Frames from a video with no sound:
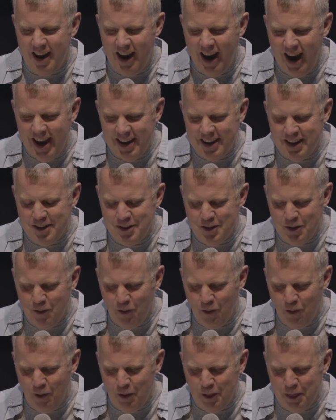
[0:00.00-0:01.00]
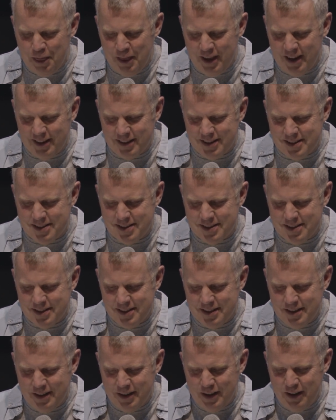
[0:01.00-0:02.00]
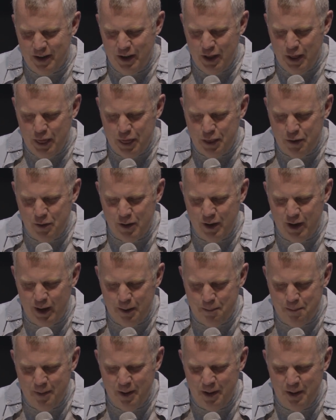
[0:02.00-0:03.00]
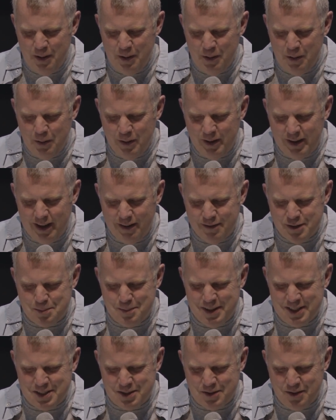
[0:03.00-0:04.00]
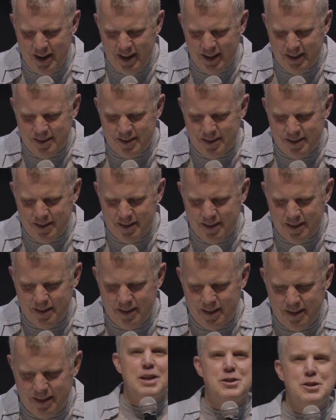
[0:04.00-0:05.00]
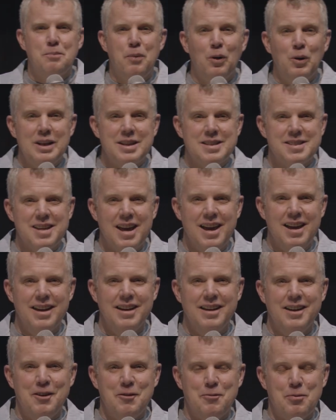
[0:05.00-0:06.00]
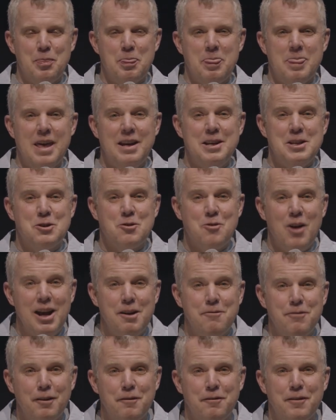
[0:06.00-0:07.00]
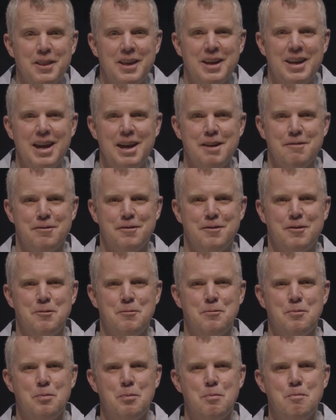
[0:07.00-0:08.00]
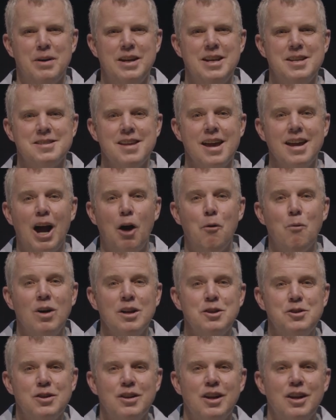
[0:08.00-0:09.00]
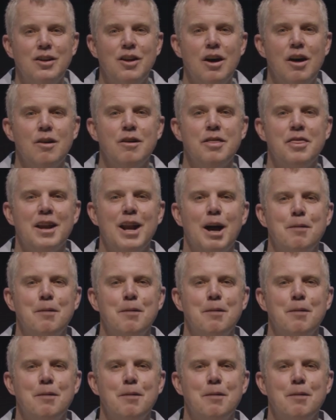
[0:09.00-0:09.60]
I can do all things through Him who gives me strength." And so Paul is saying that he's grateful for the gift. But he's saying, I want you to know that